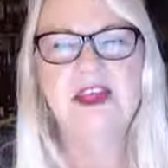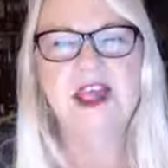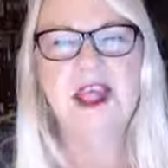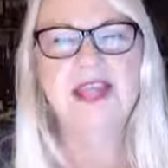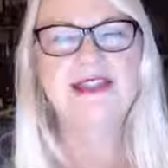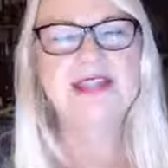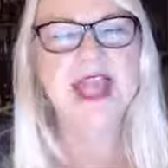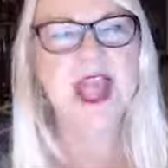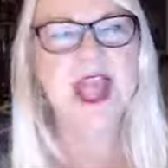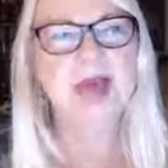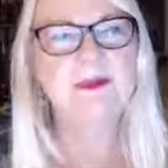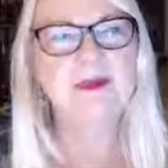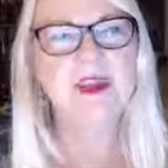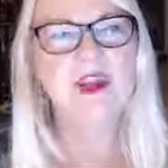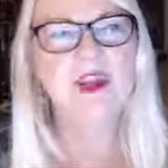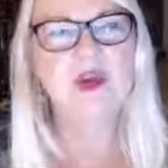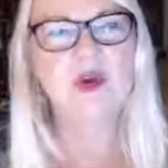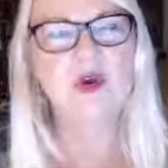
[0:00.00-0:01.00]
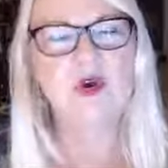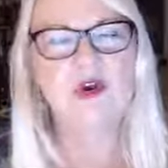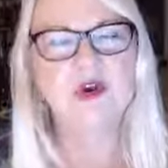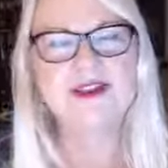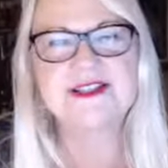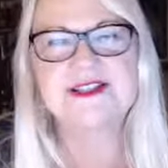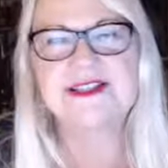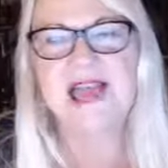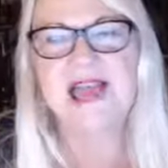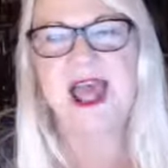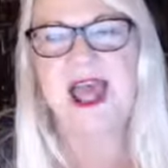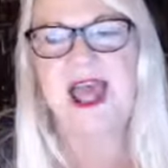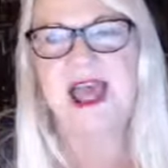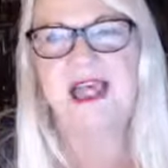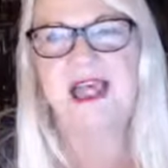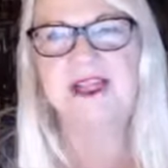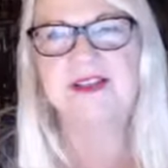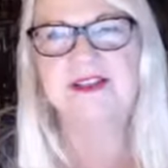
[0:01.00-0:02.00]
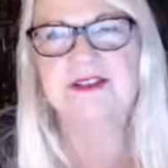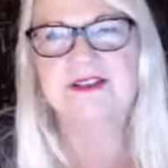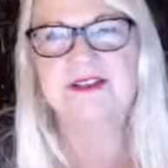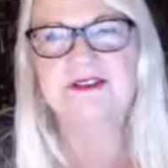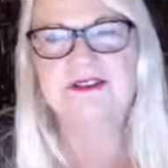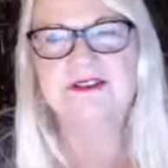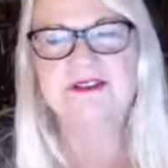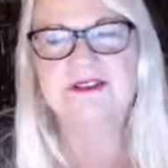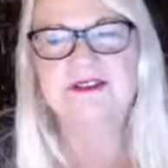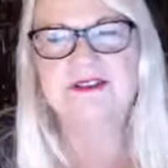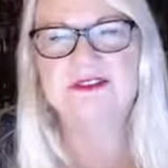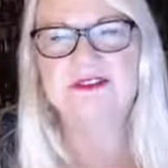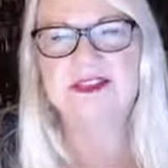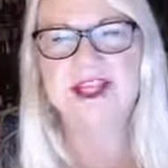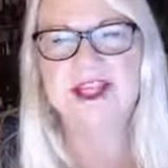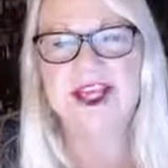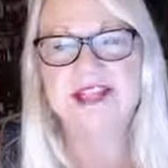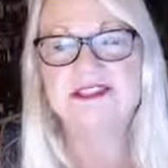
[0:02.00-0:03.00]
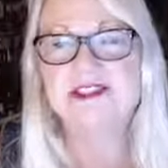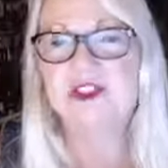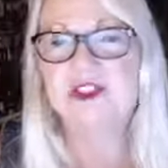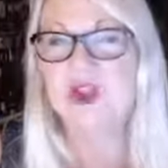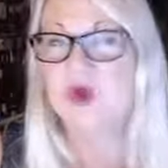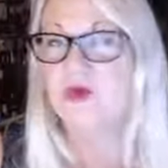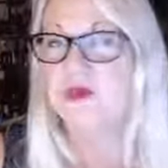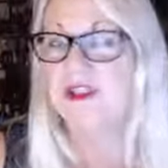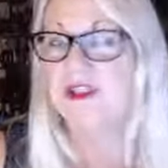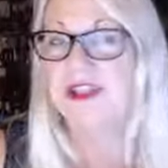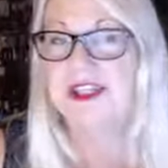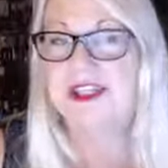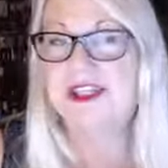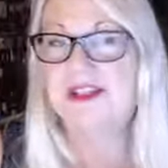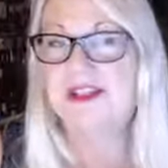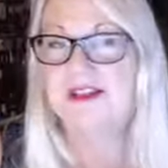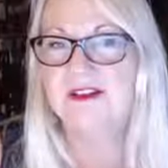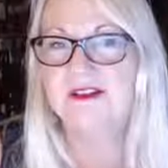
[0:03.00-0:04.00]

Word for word: as happy or as sad, as lonely